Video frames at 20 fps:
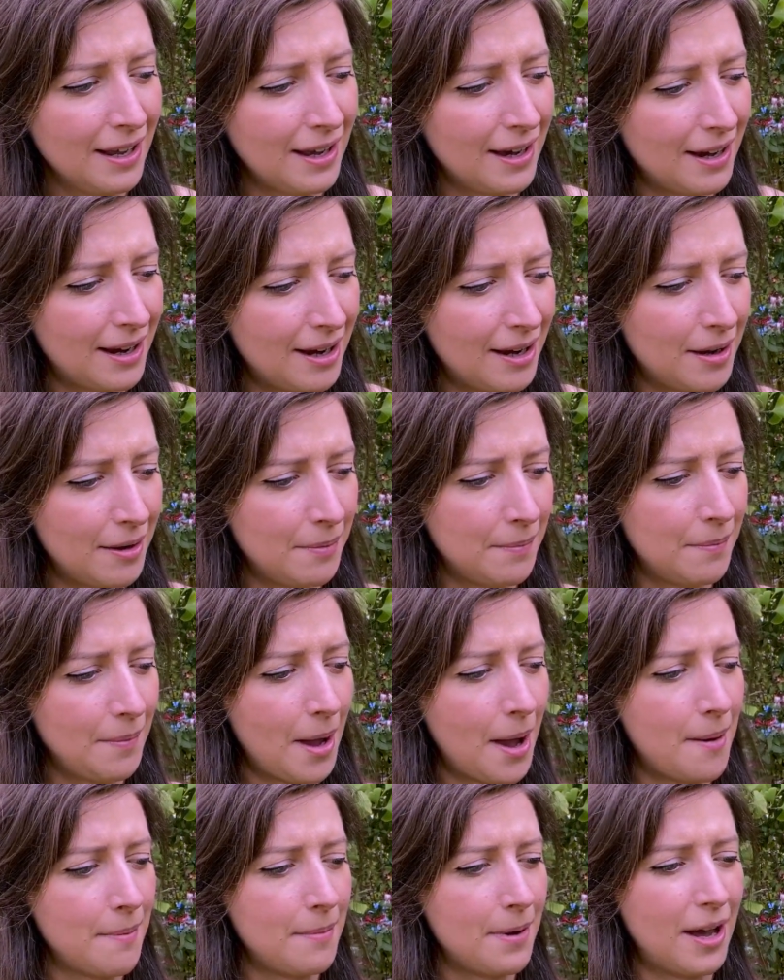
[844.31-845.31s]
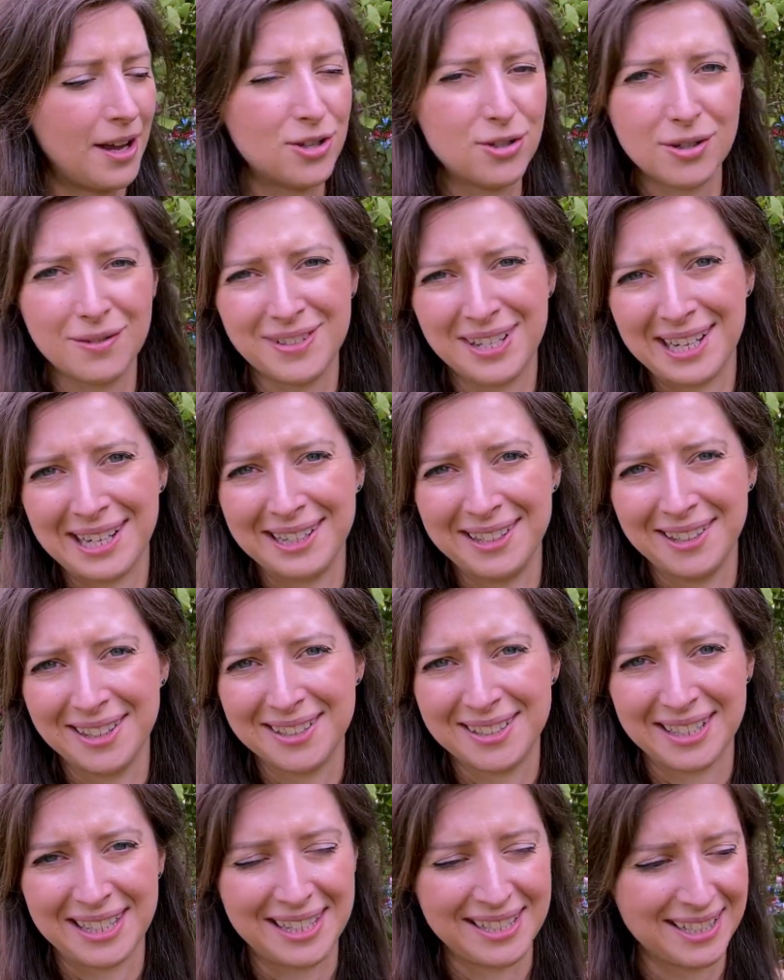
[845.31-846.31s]
I should have taken
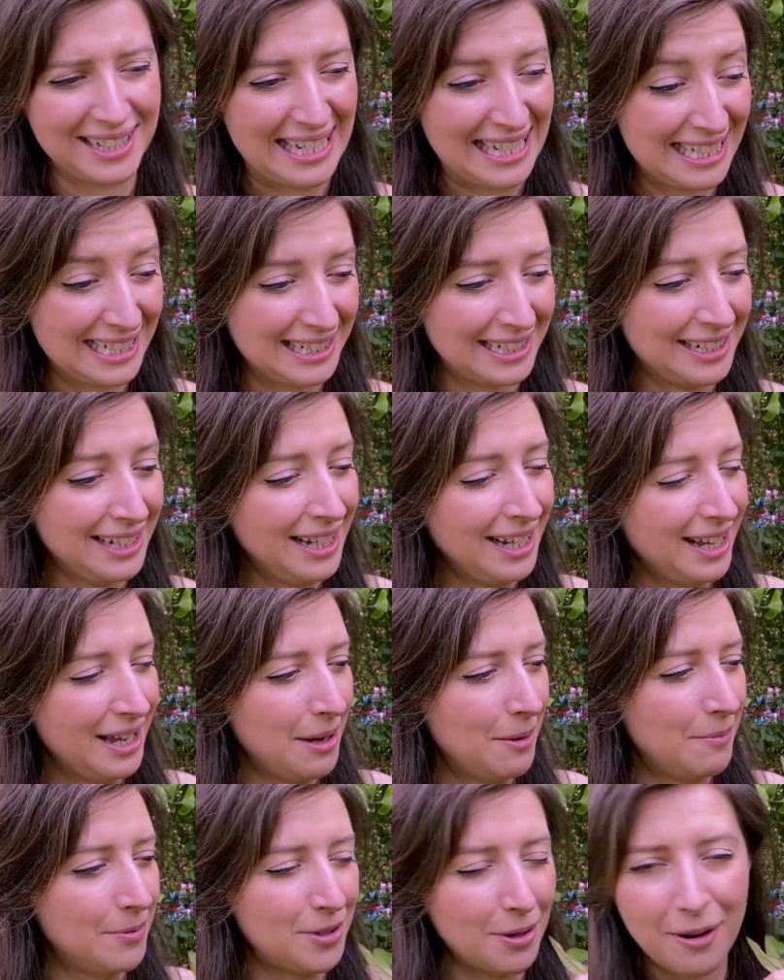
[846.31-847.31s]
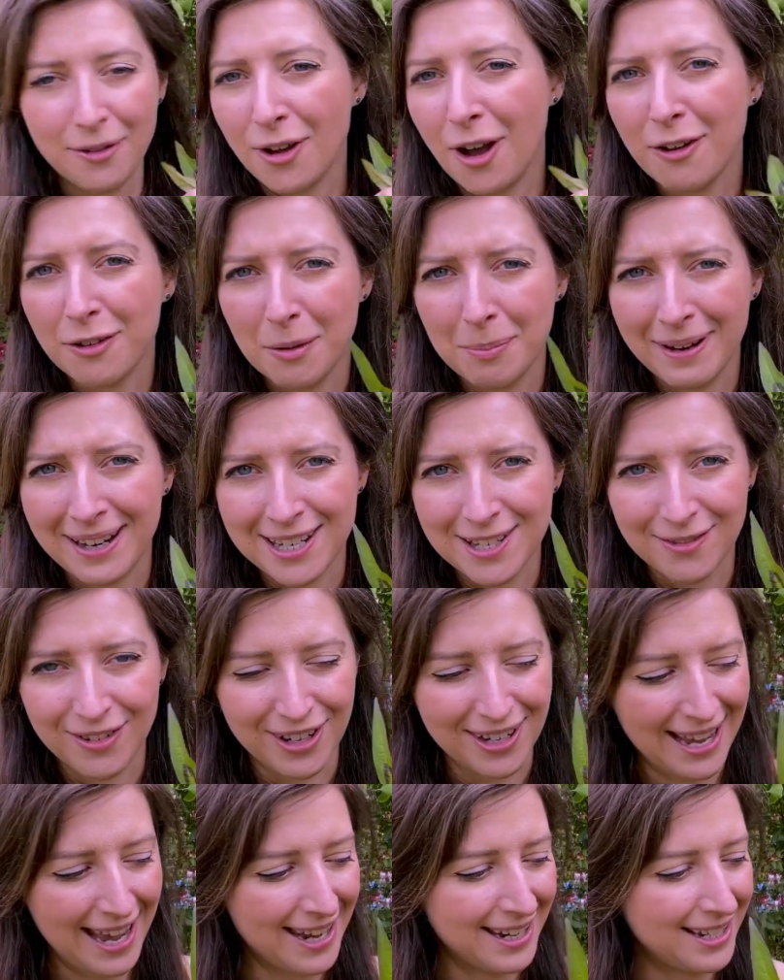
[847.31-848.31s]
cuttings and I didn't. So I've got a
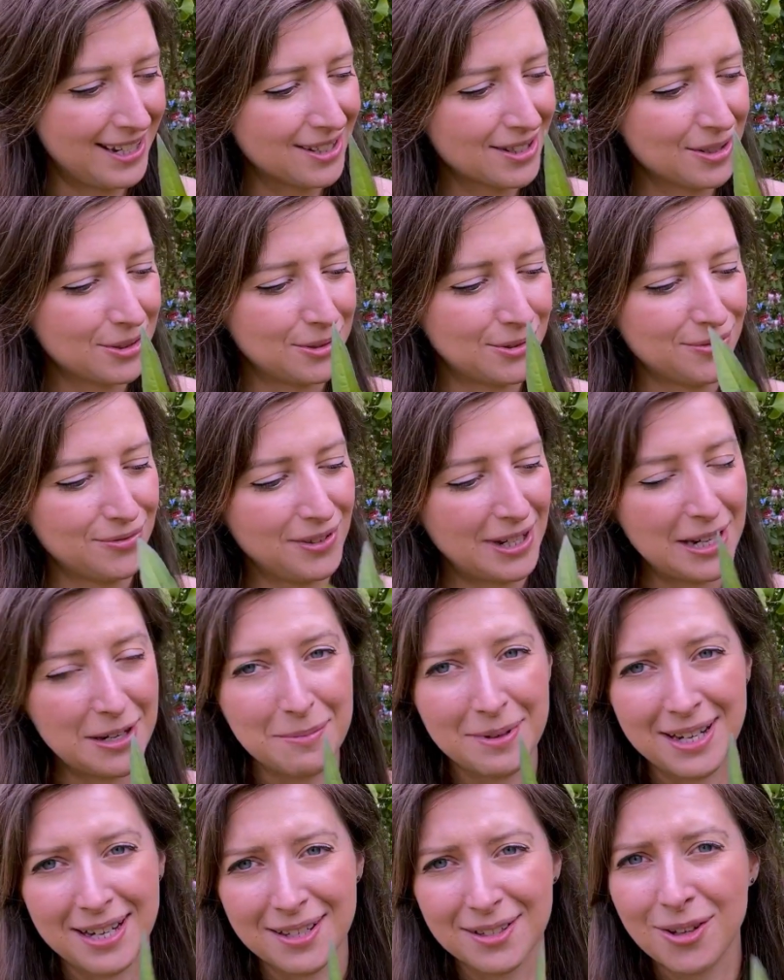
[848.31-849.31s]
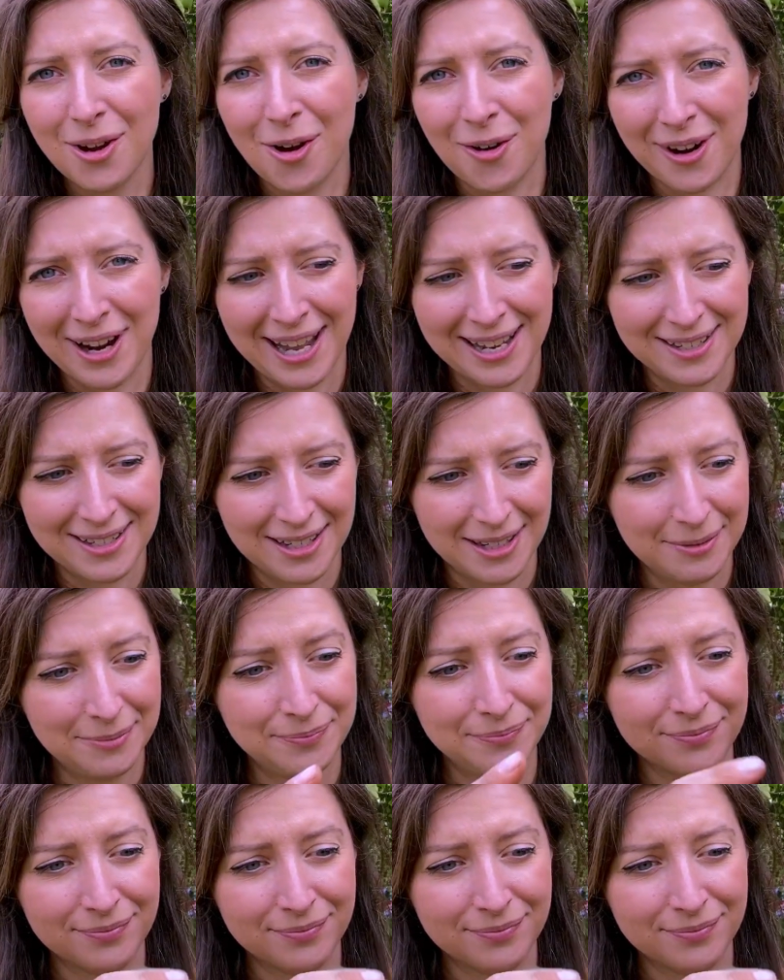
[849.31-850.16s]
replacement, and it's called Vietnamese coriander.